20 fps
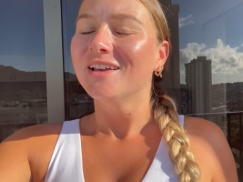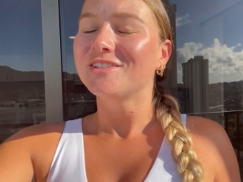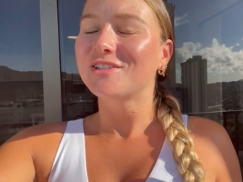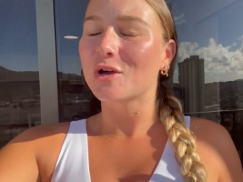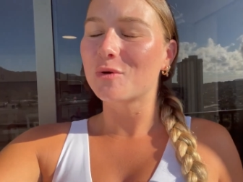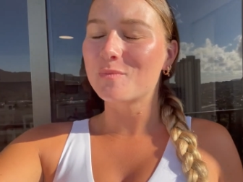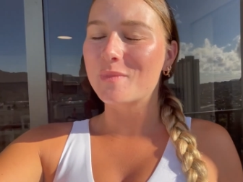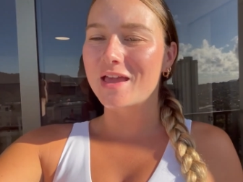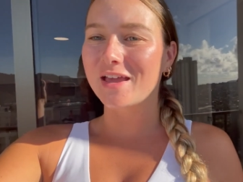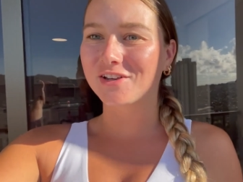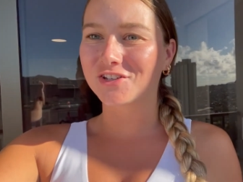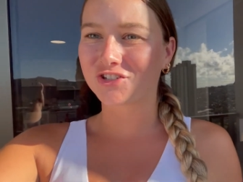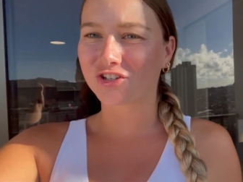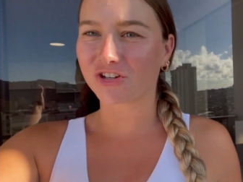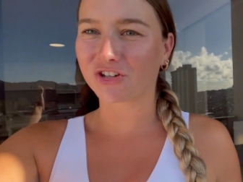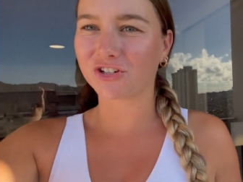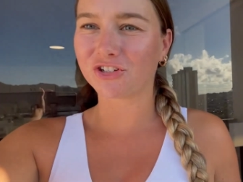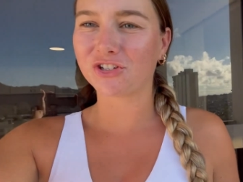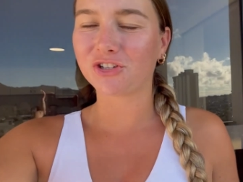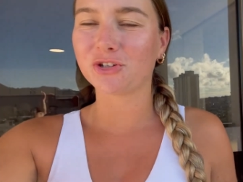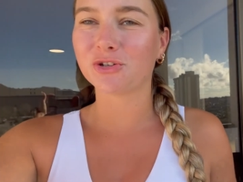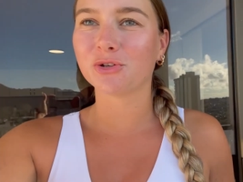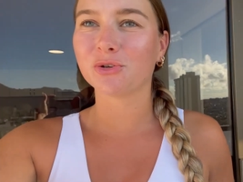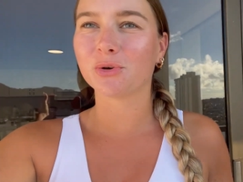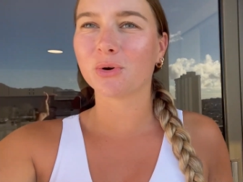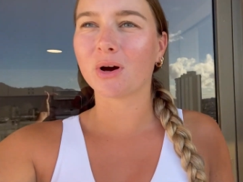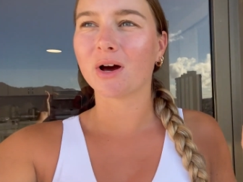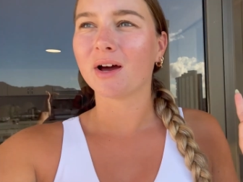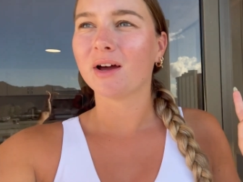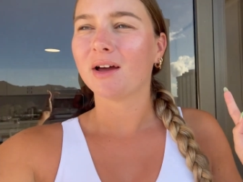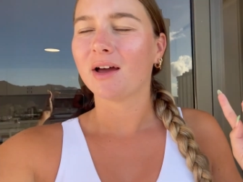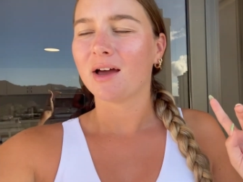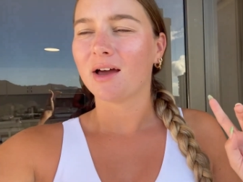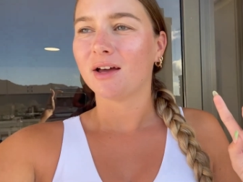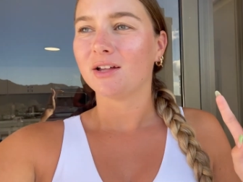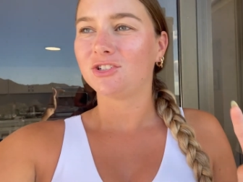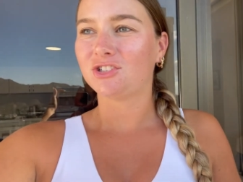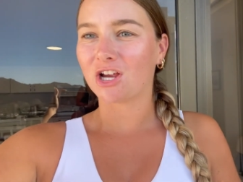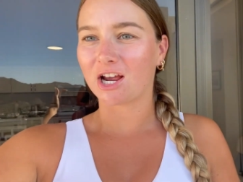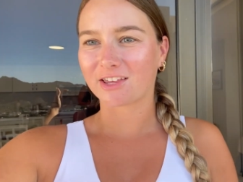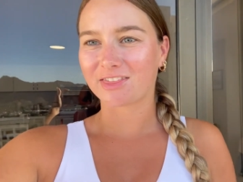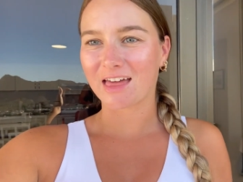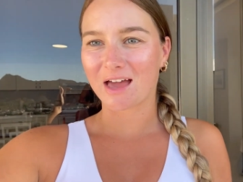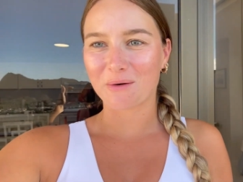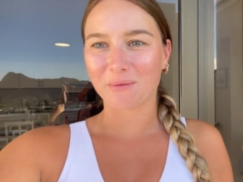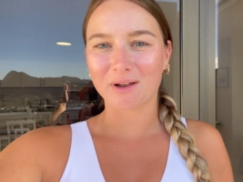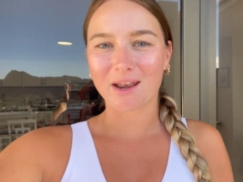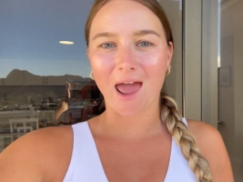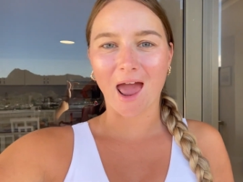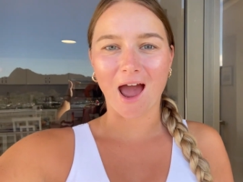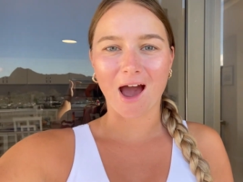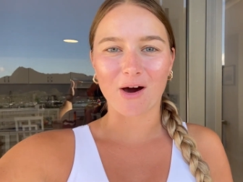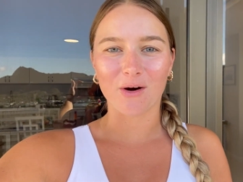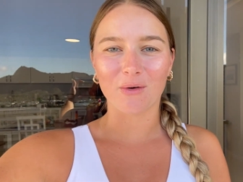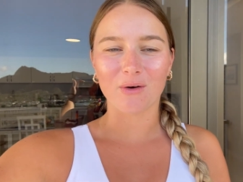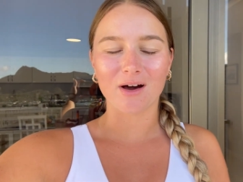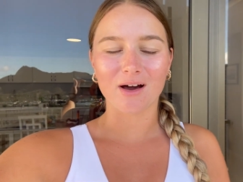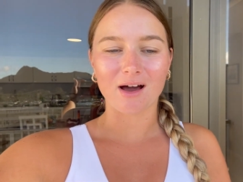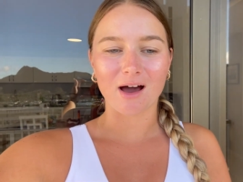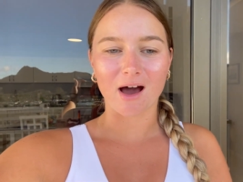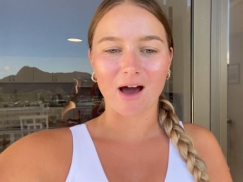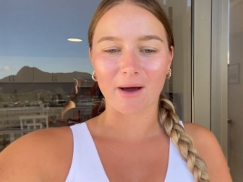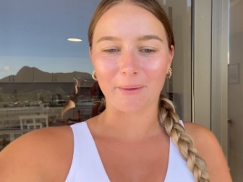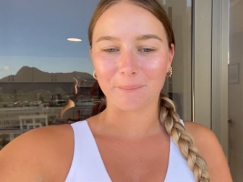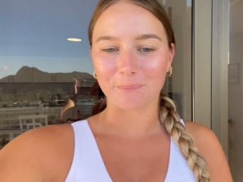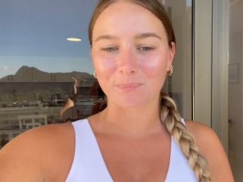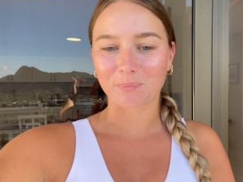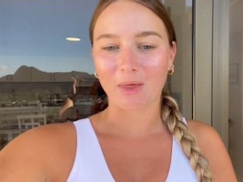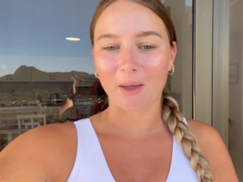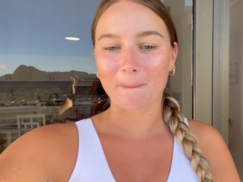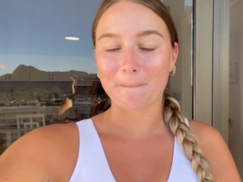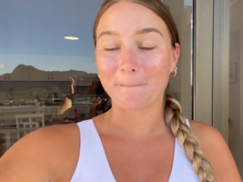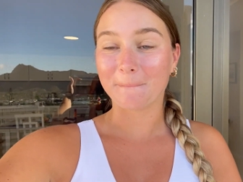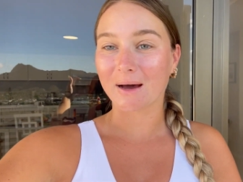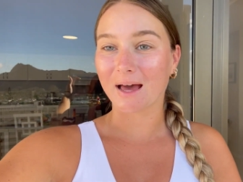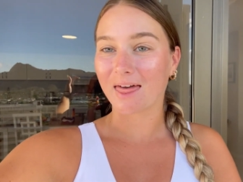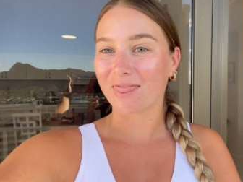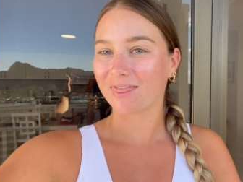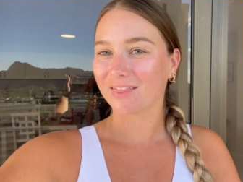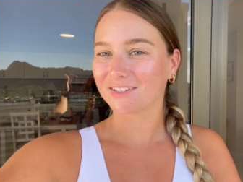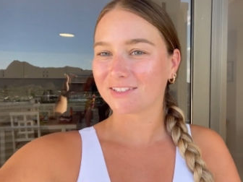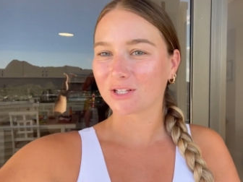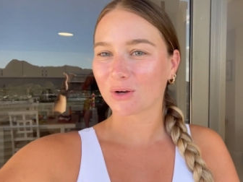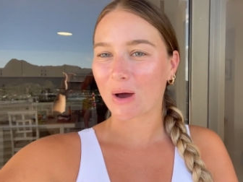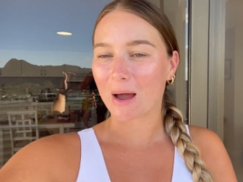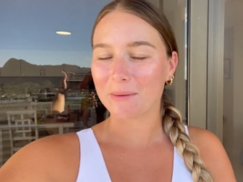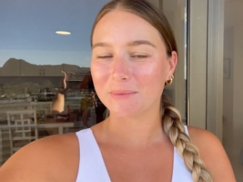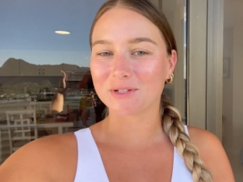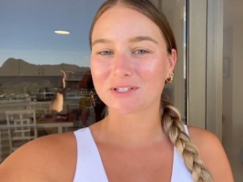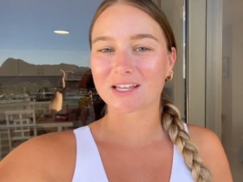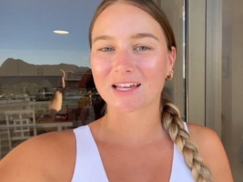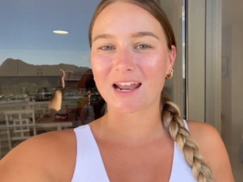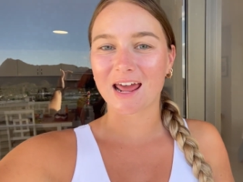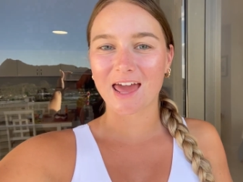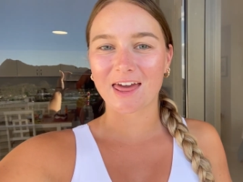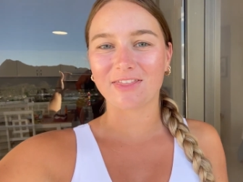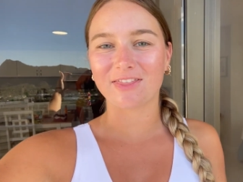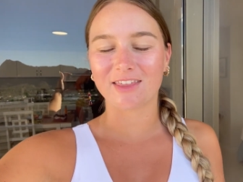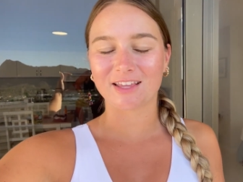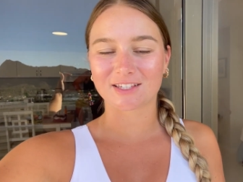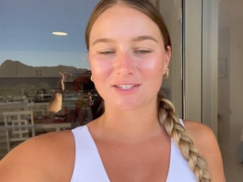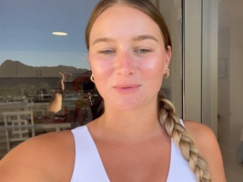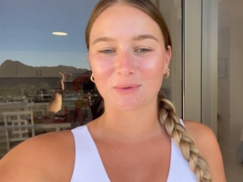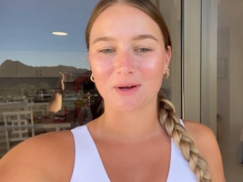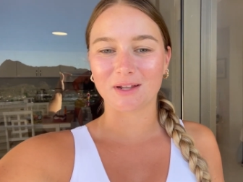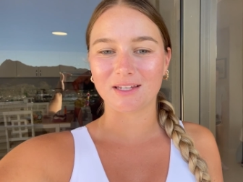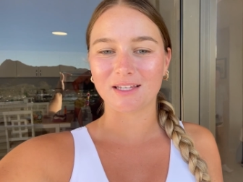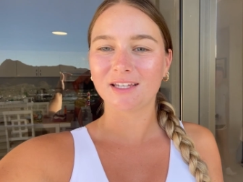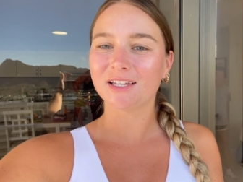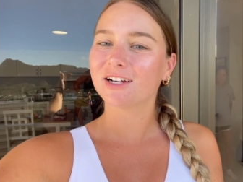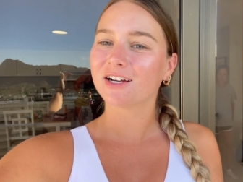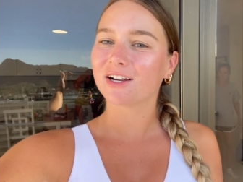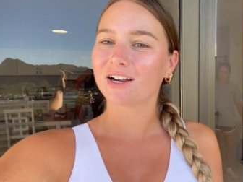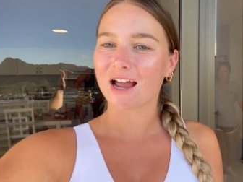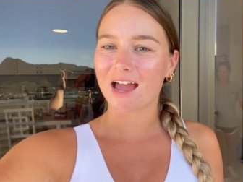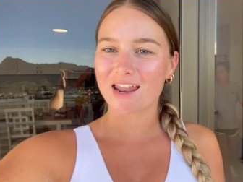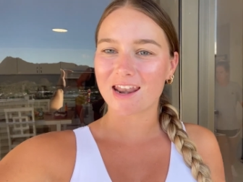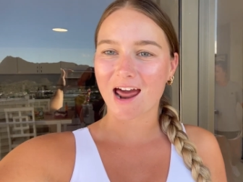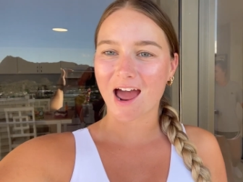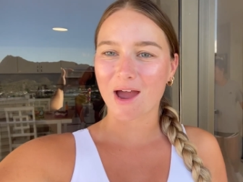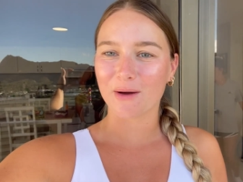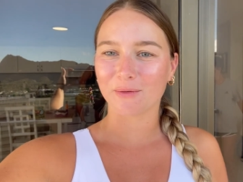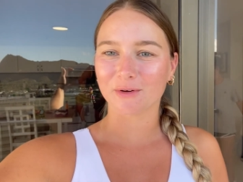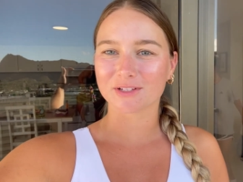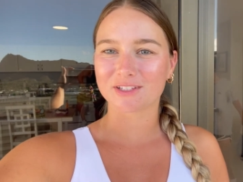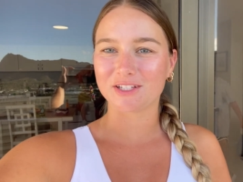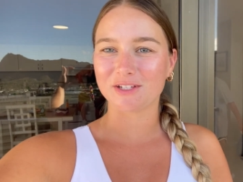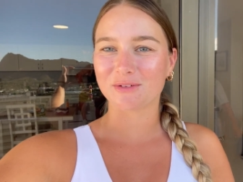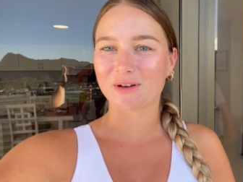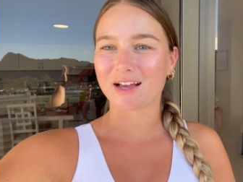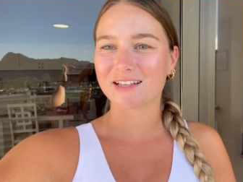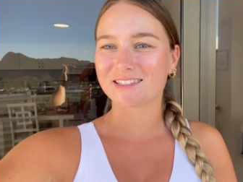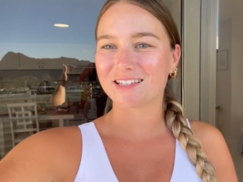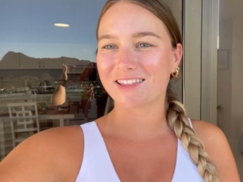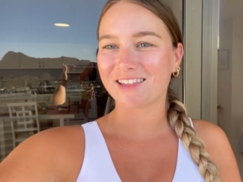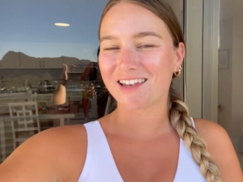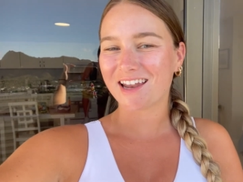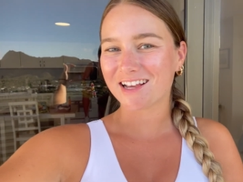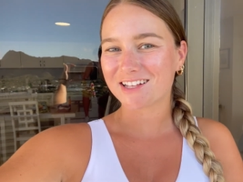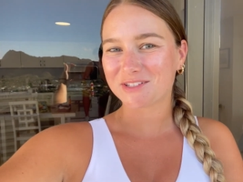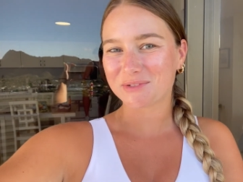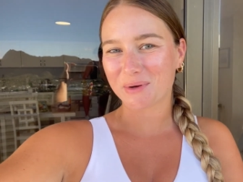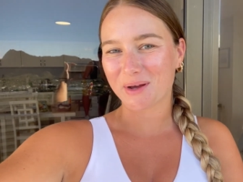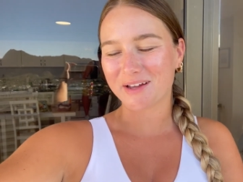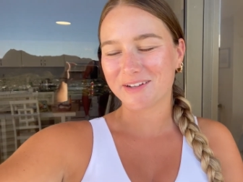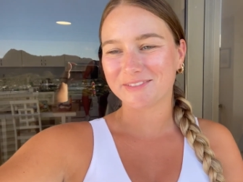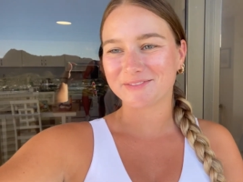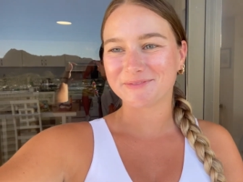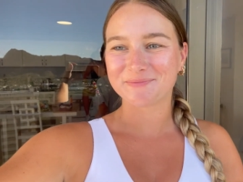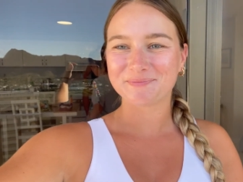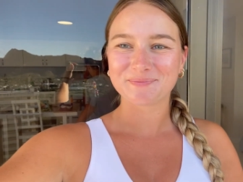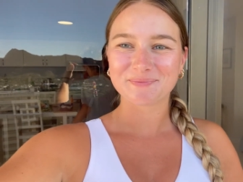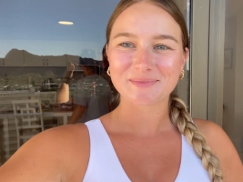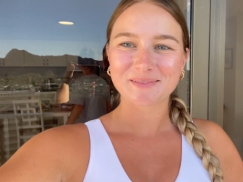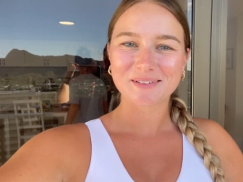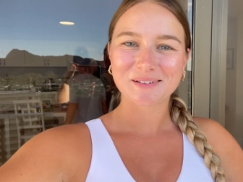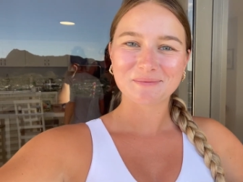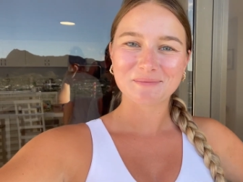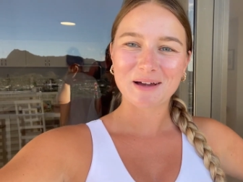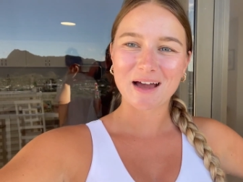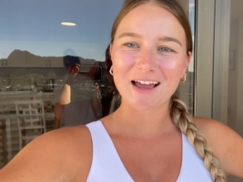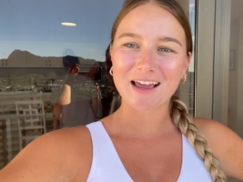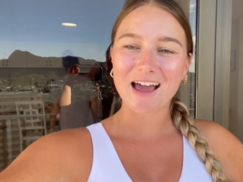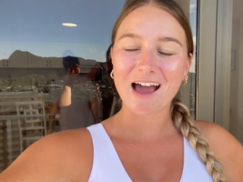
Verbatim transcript: So make sure you check that one out. Um, but so I'm just gonna end this one here and I will see you guys in the next one. Bye